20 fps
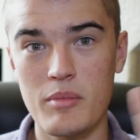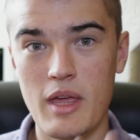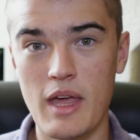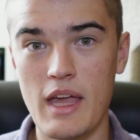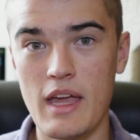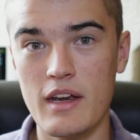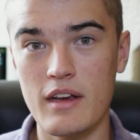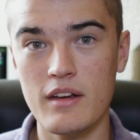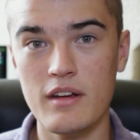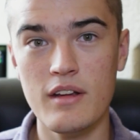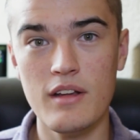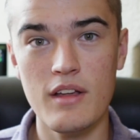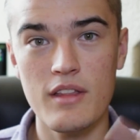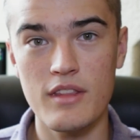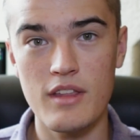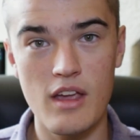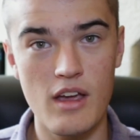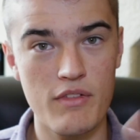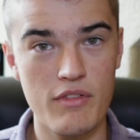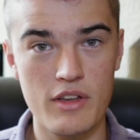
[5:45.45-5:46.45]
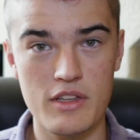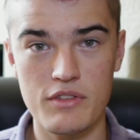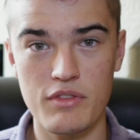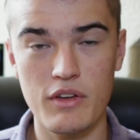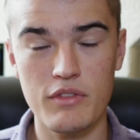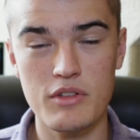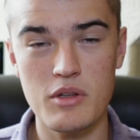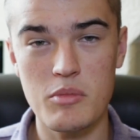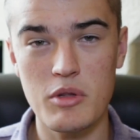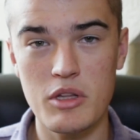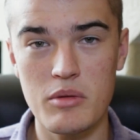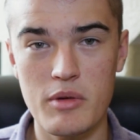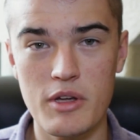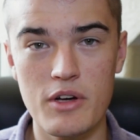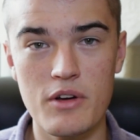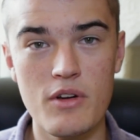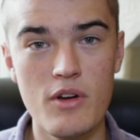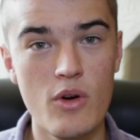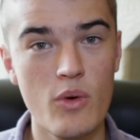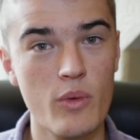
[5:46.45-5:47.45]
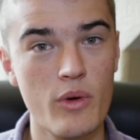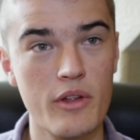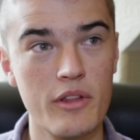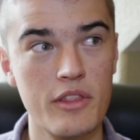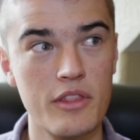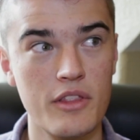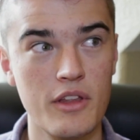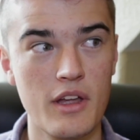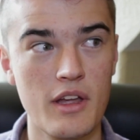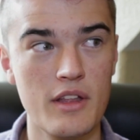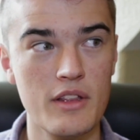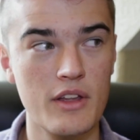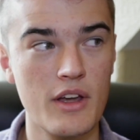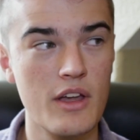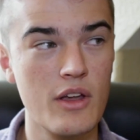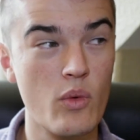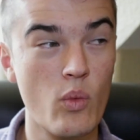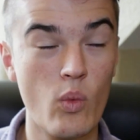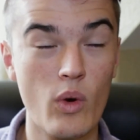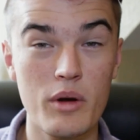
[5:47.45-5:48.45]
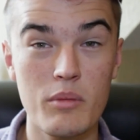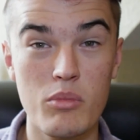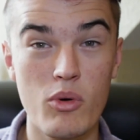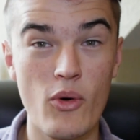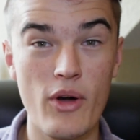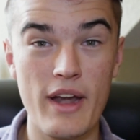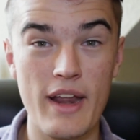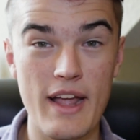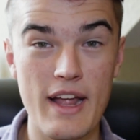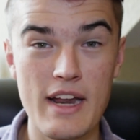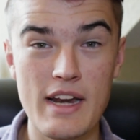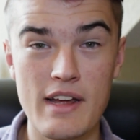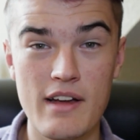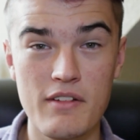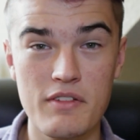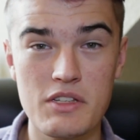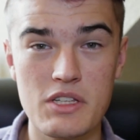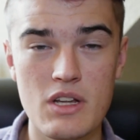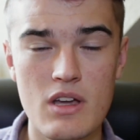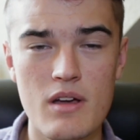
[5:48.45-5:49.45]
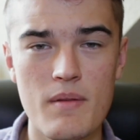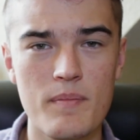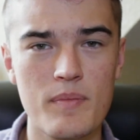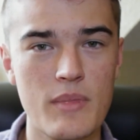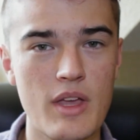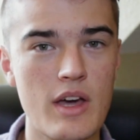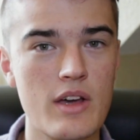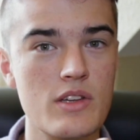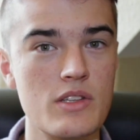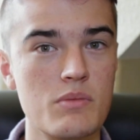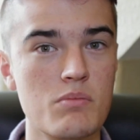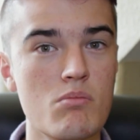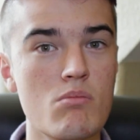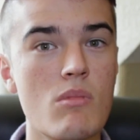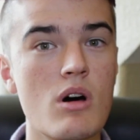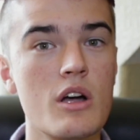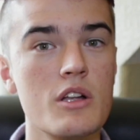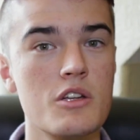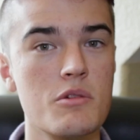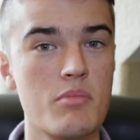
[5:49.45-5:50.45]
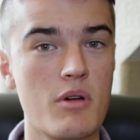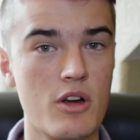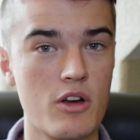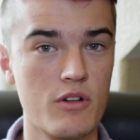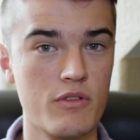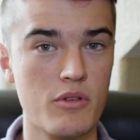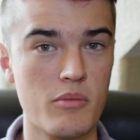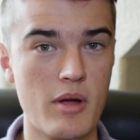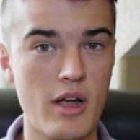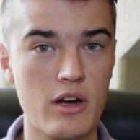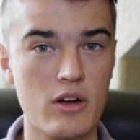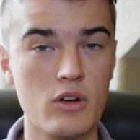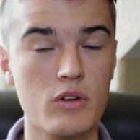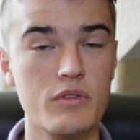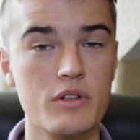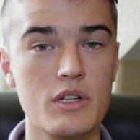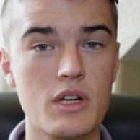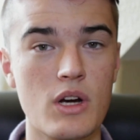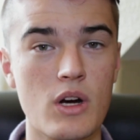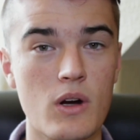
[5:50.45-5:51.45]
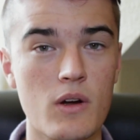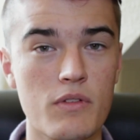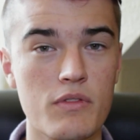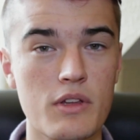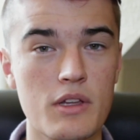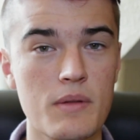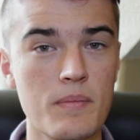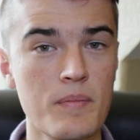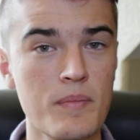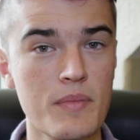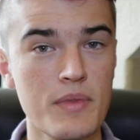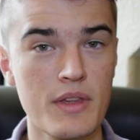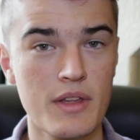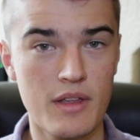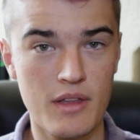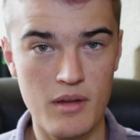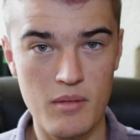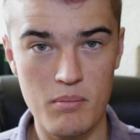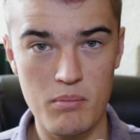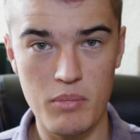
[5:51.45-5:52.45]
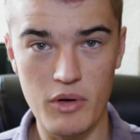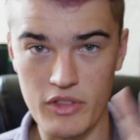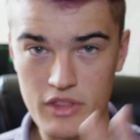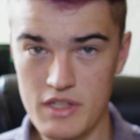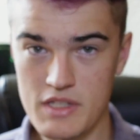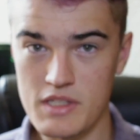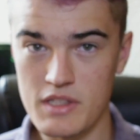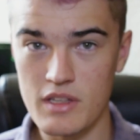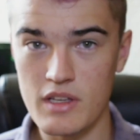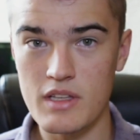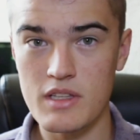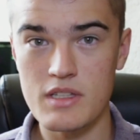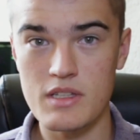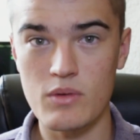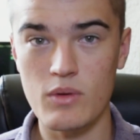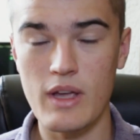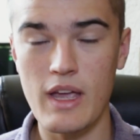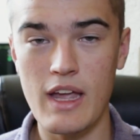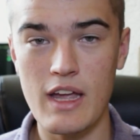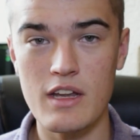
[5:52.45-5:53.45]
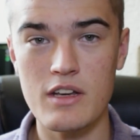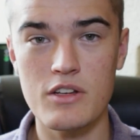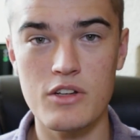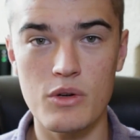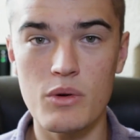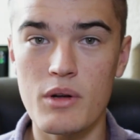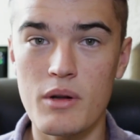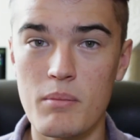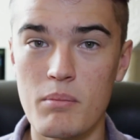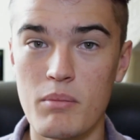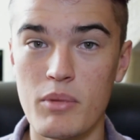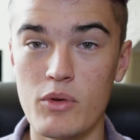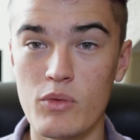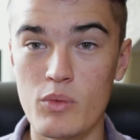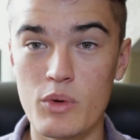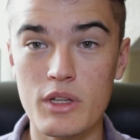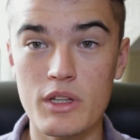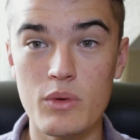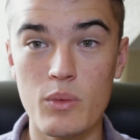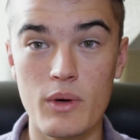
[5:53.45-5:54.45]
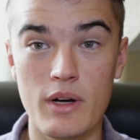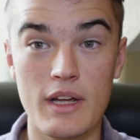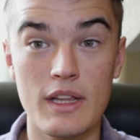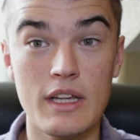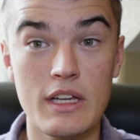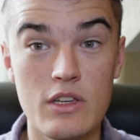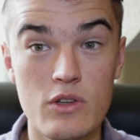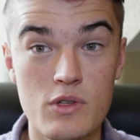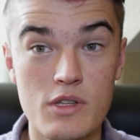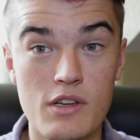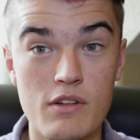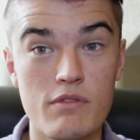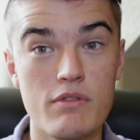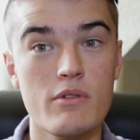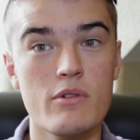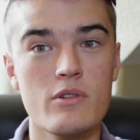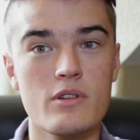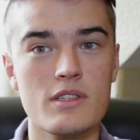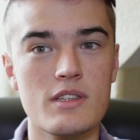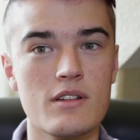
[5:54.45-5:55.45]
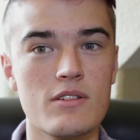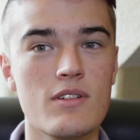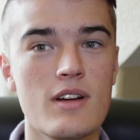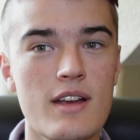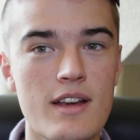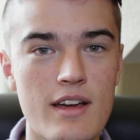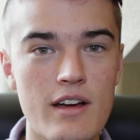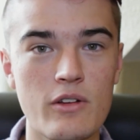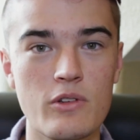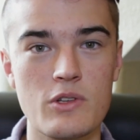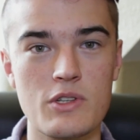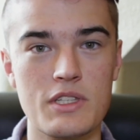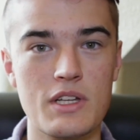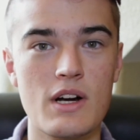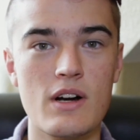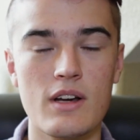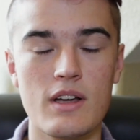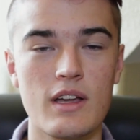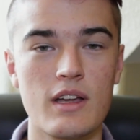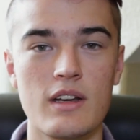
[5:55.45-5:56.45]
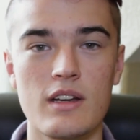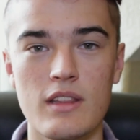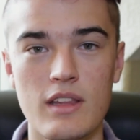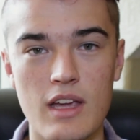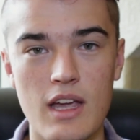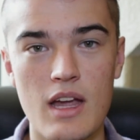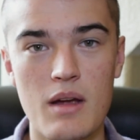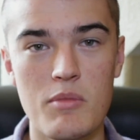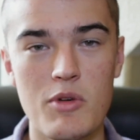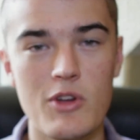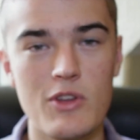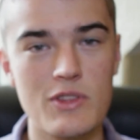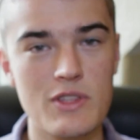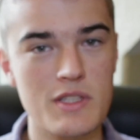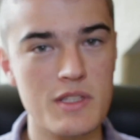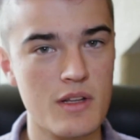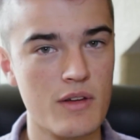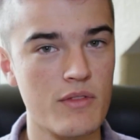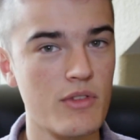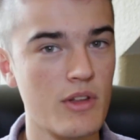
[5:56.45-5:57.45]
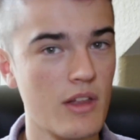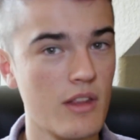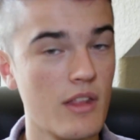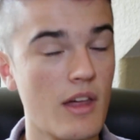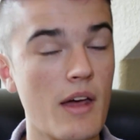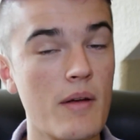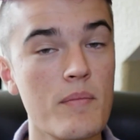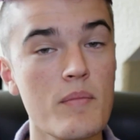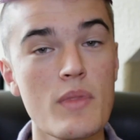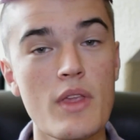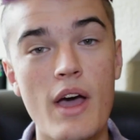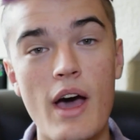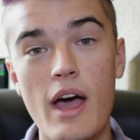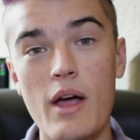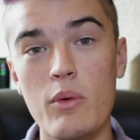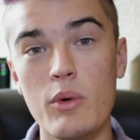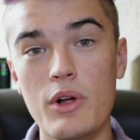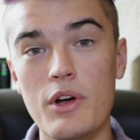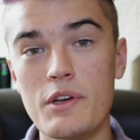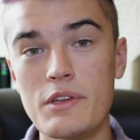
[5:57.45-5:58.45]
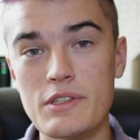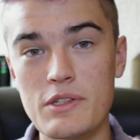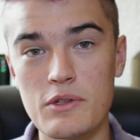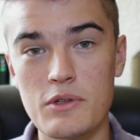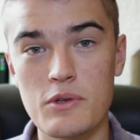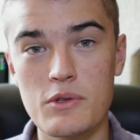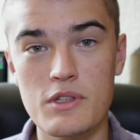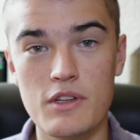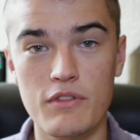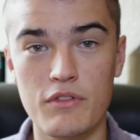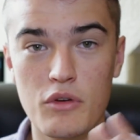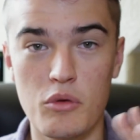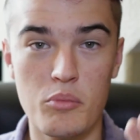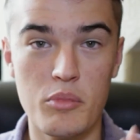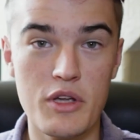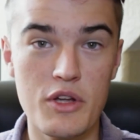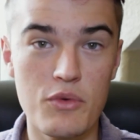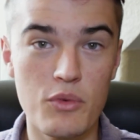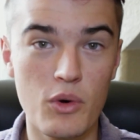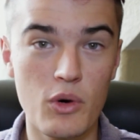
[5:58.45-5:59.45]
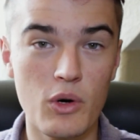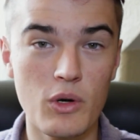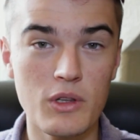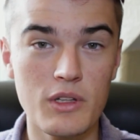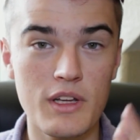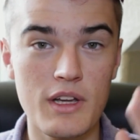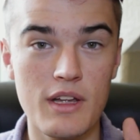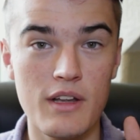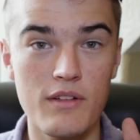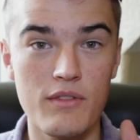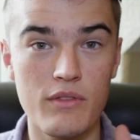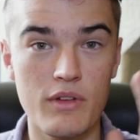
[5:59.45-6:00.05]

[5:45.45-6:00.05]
Canon, the FS 50mm with a like 1.8 f-stop. That is much better for macro photography. But this lens can do it, but really what I like using it for is like right now, just talking into the camera and stuff like that. I will also use it for B-roll in